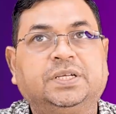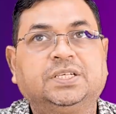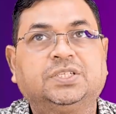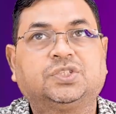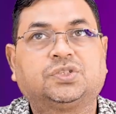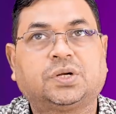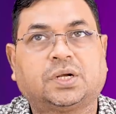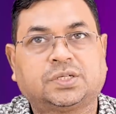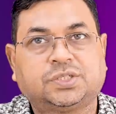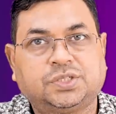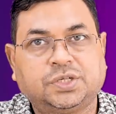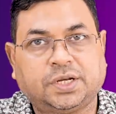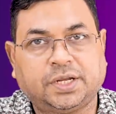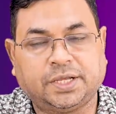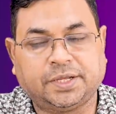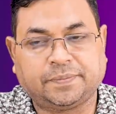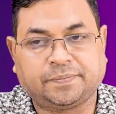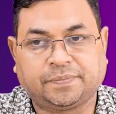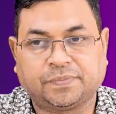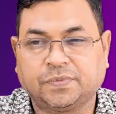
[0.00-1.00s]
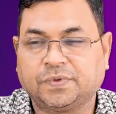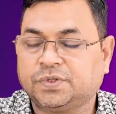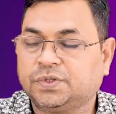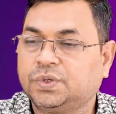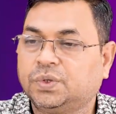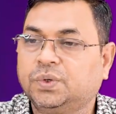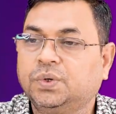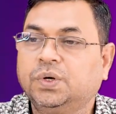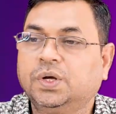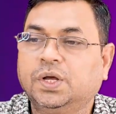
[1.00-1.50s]
destructuring.
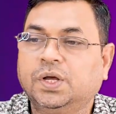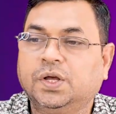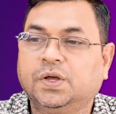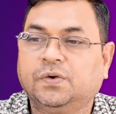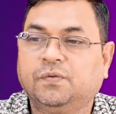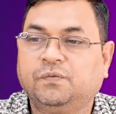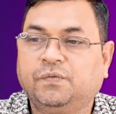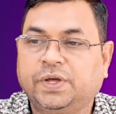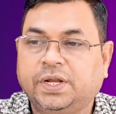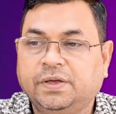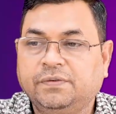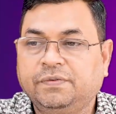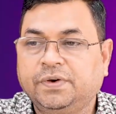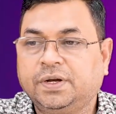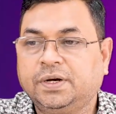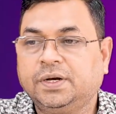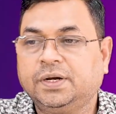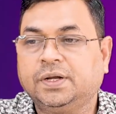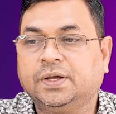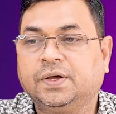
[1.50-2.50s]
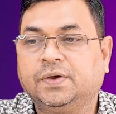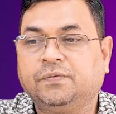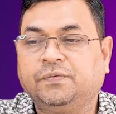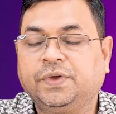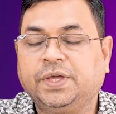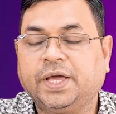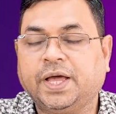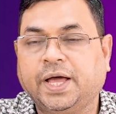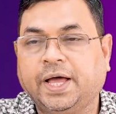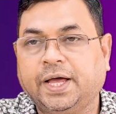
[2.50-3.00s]
So whenever
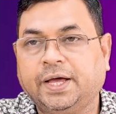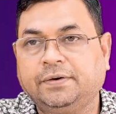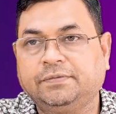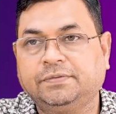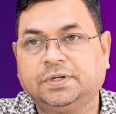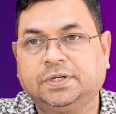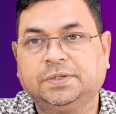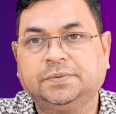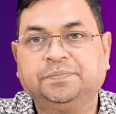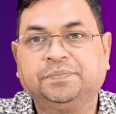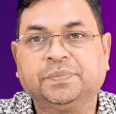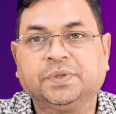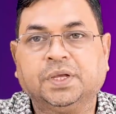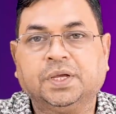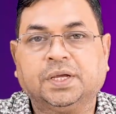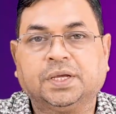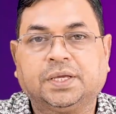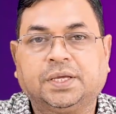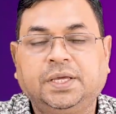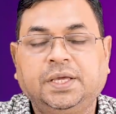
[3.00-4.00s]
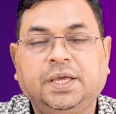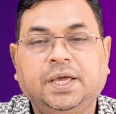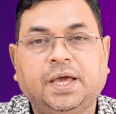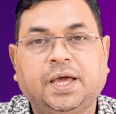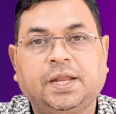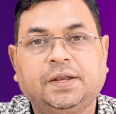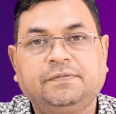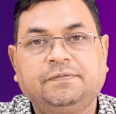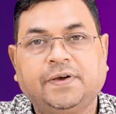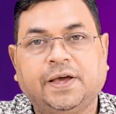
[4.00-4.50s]
we have a key
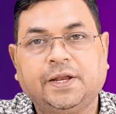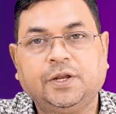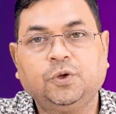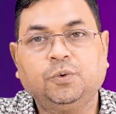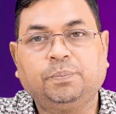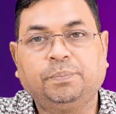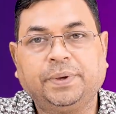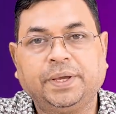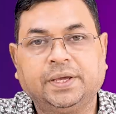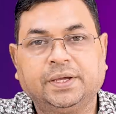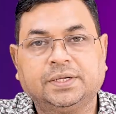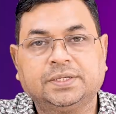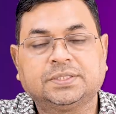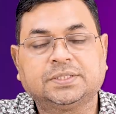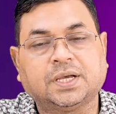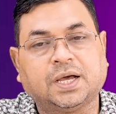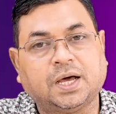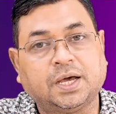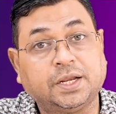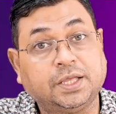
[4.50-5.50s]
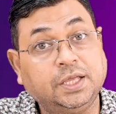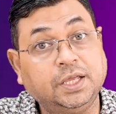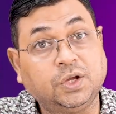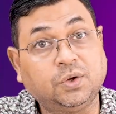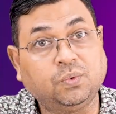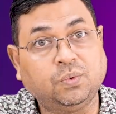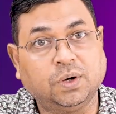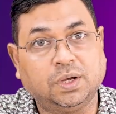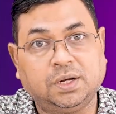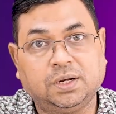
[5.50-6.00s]
and value pairs are
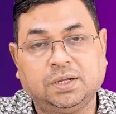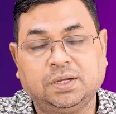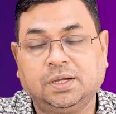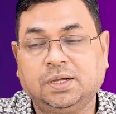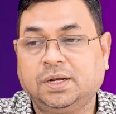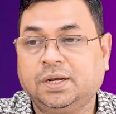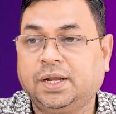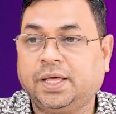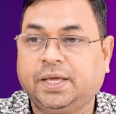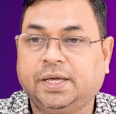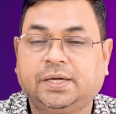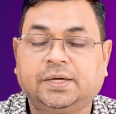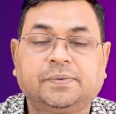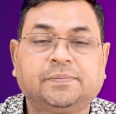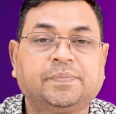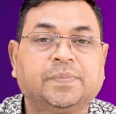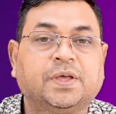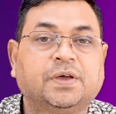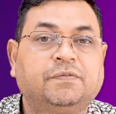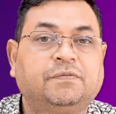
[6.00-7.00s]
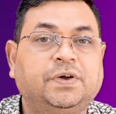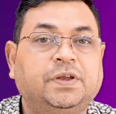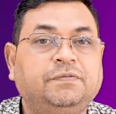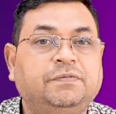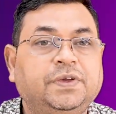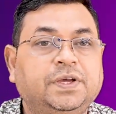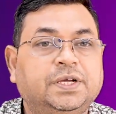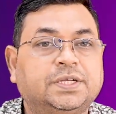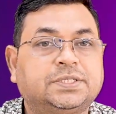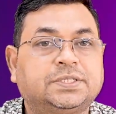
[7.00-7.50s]
equal, like when
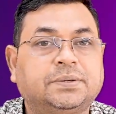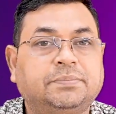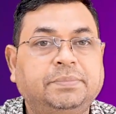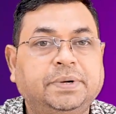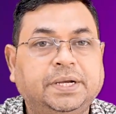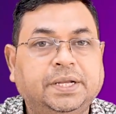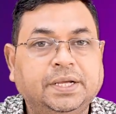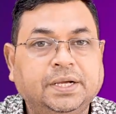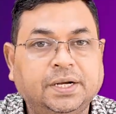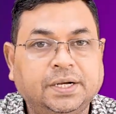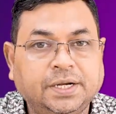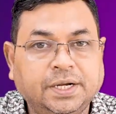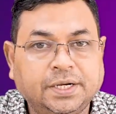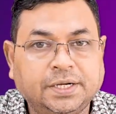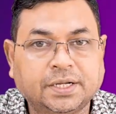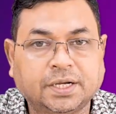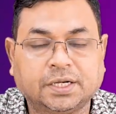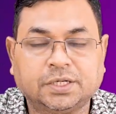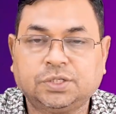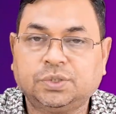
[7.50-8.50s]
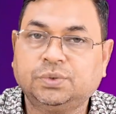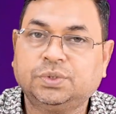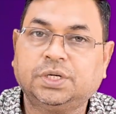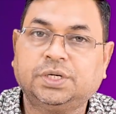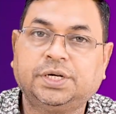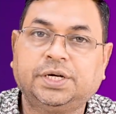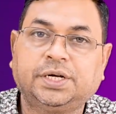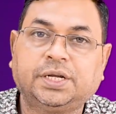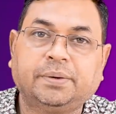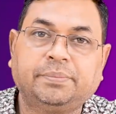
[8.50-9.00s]
we are submitting a data to the
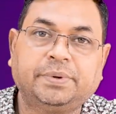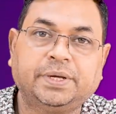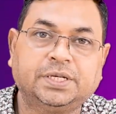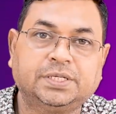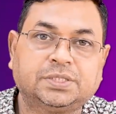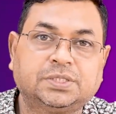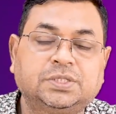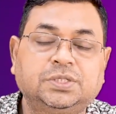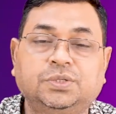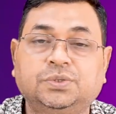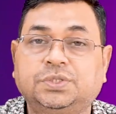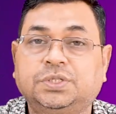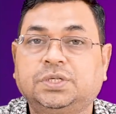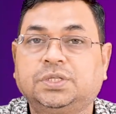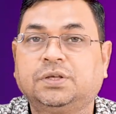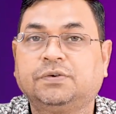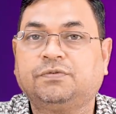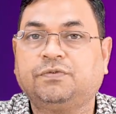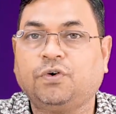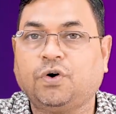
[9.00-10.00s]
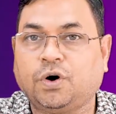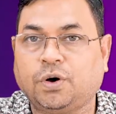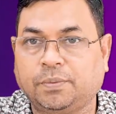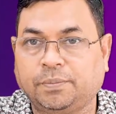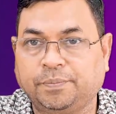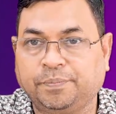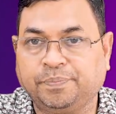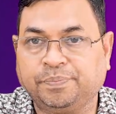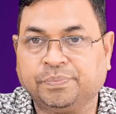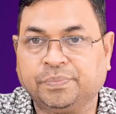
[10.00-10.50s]
database using the
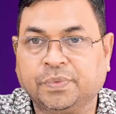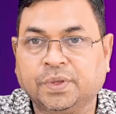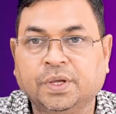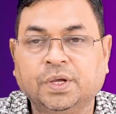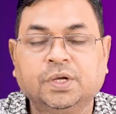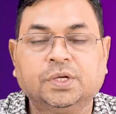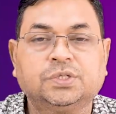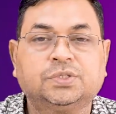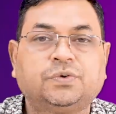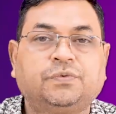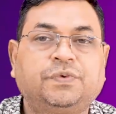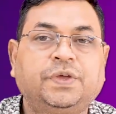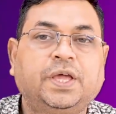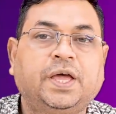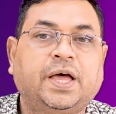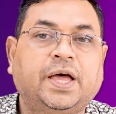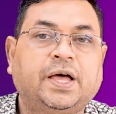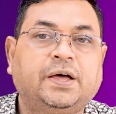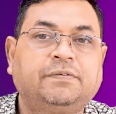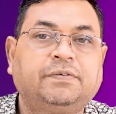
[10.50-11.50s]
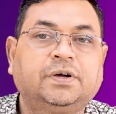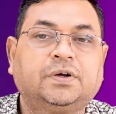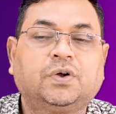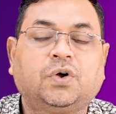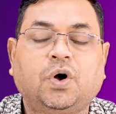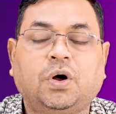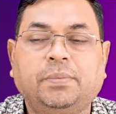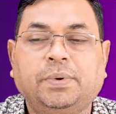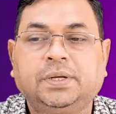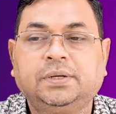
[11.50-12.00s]
form, so we have a
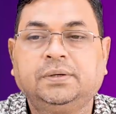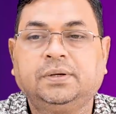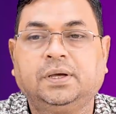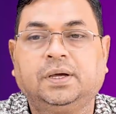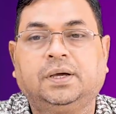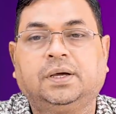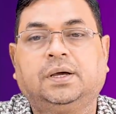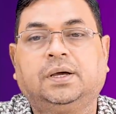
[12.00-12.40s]
common